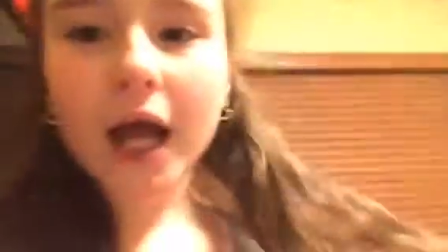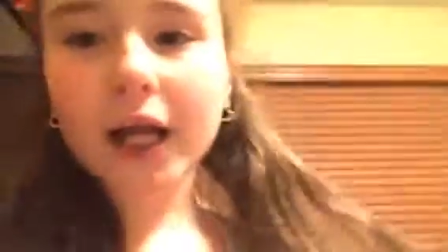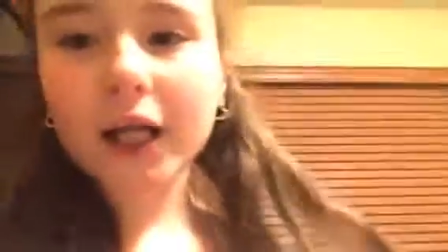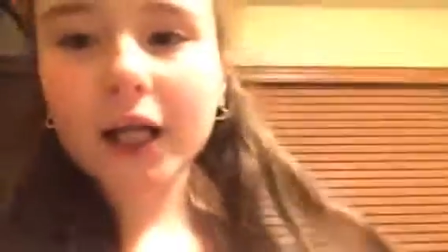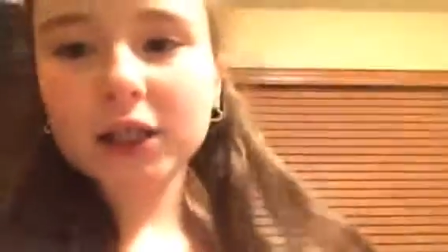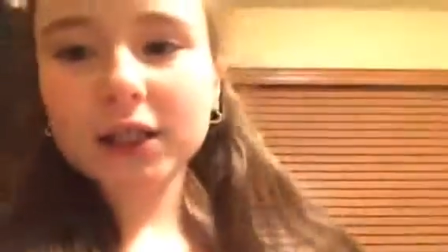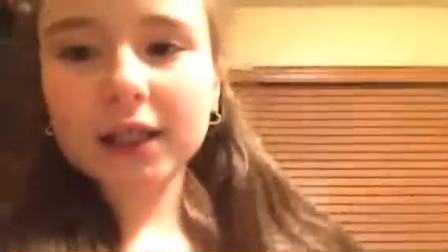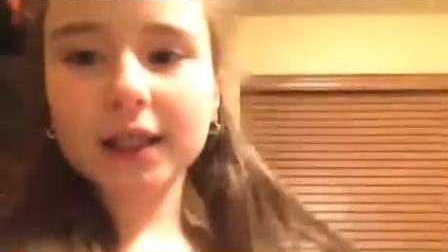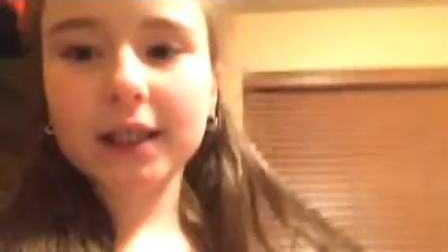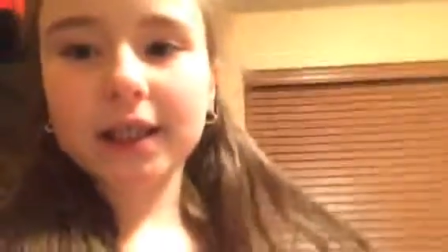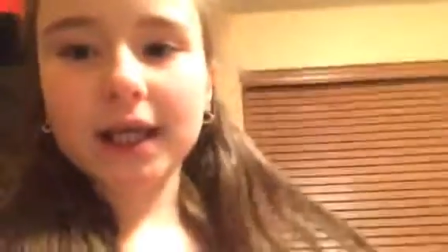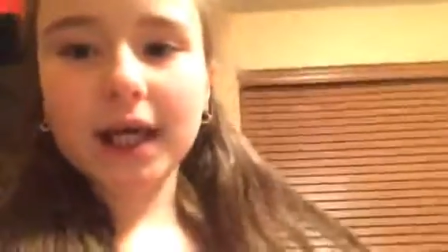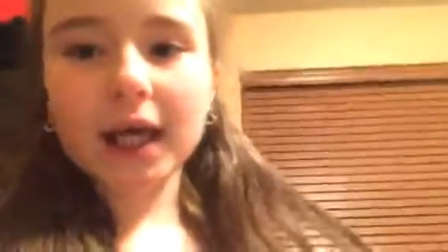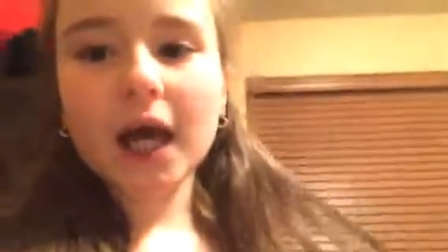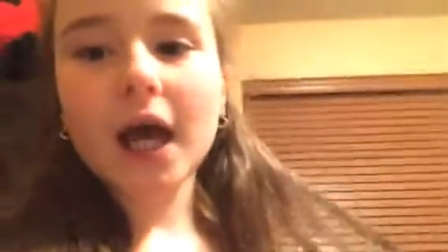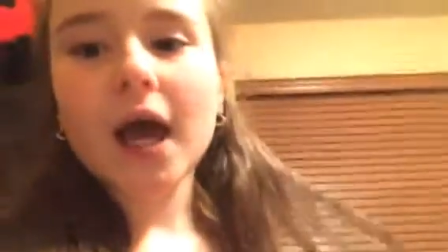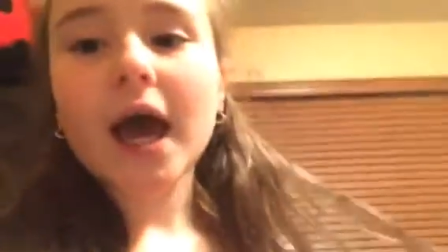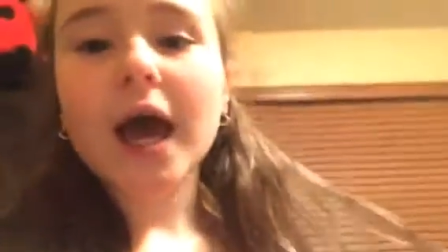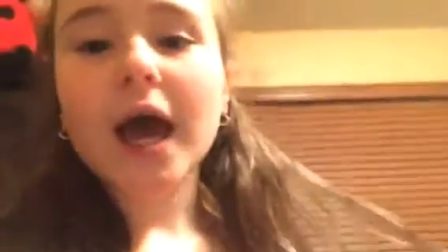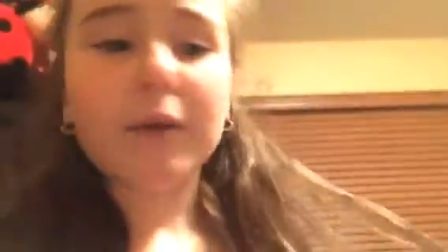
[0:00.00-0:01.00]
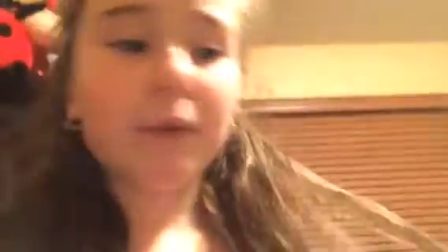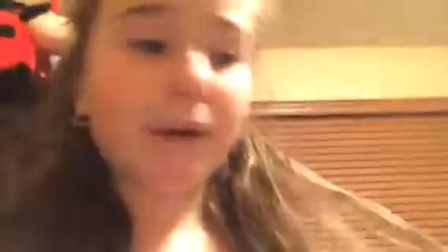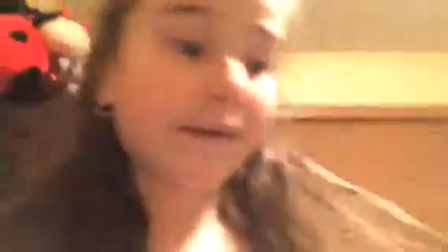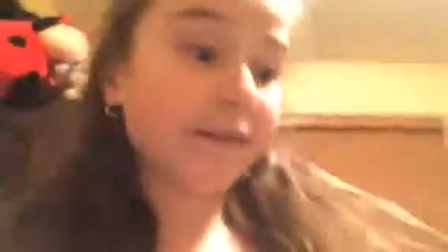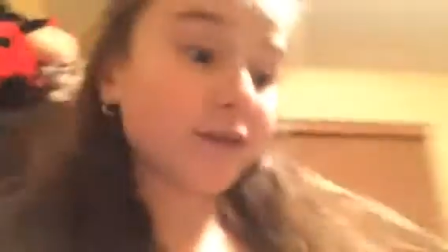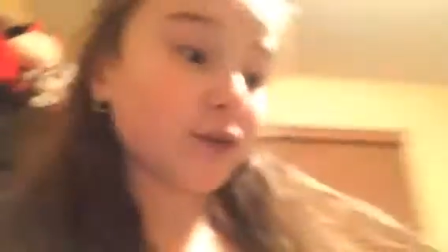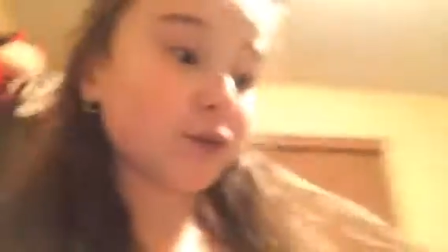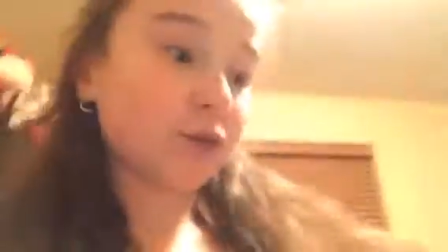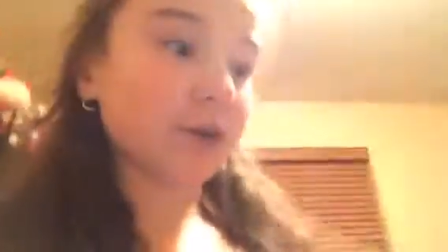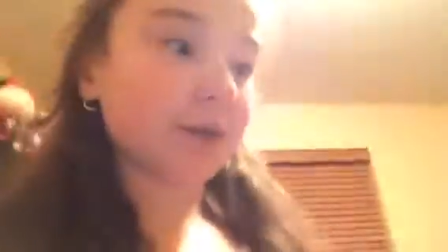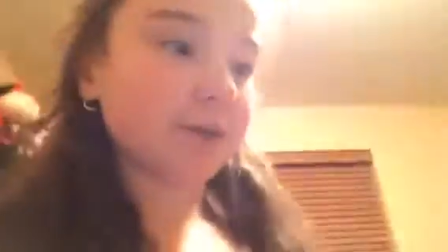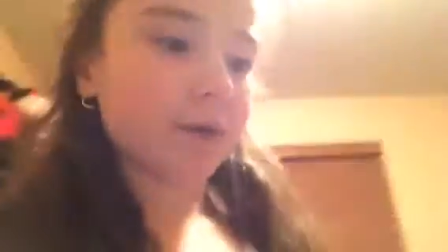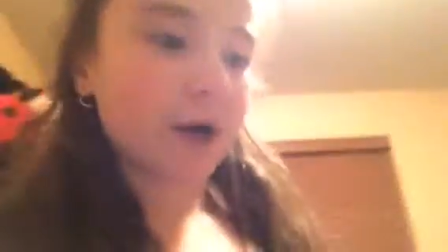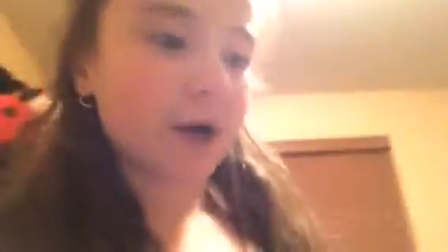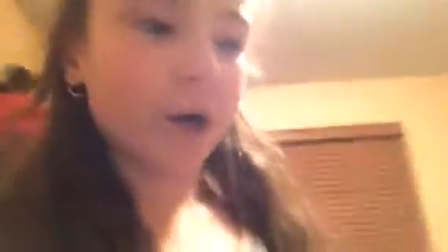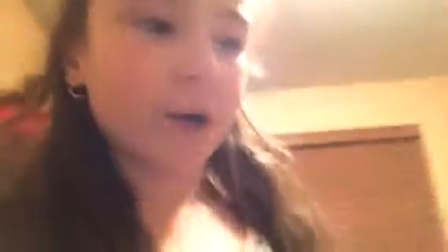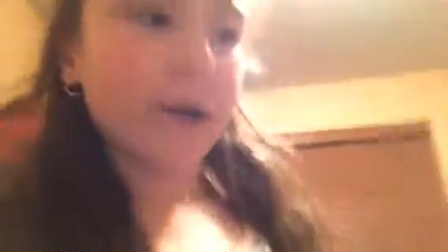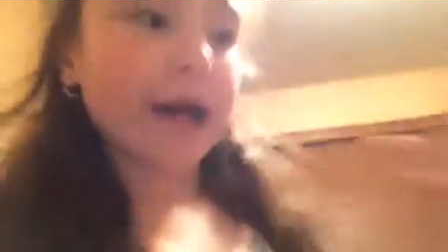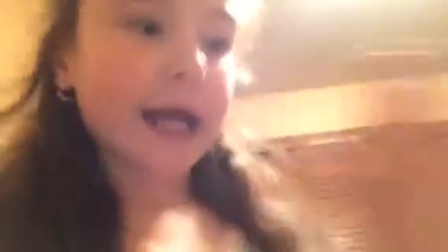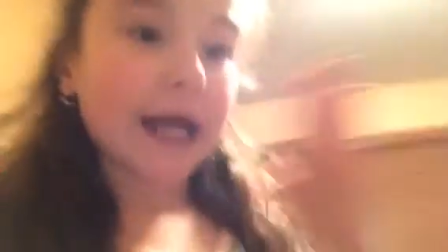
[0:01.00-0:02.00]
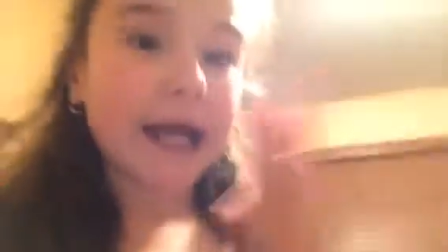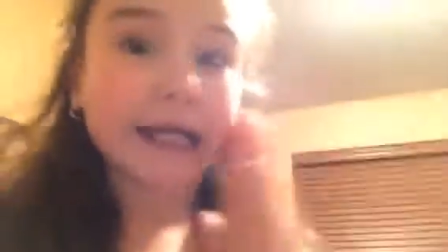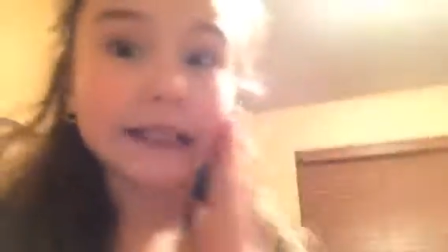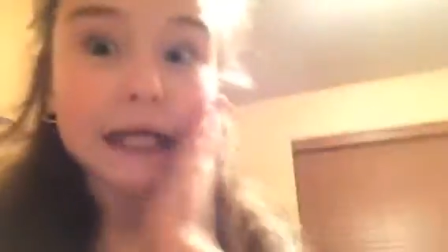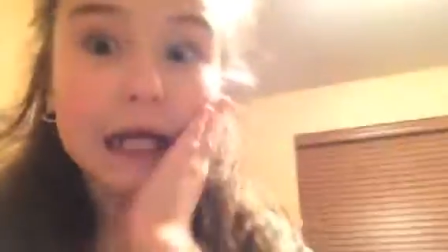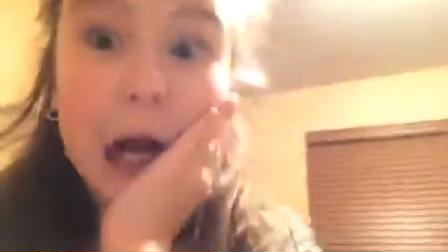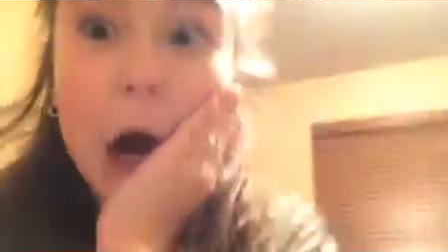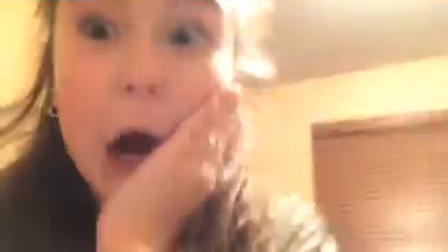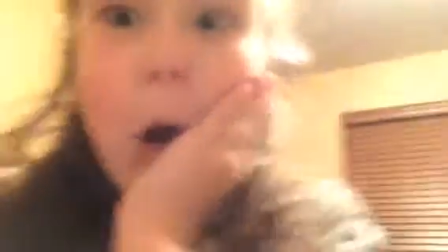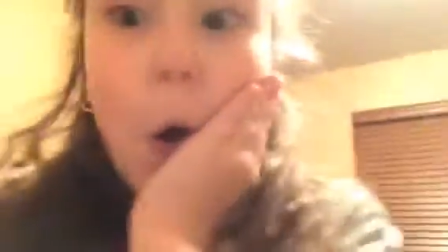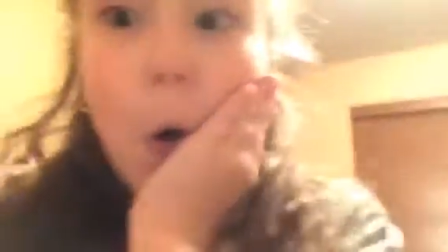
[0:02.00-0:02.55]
And it's Sunday, and we have school tomorrow. It's like,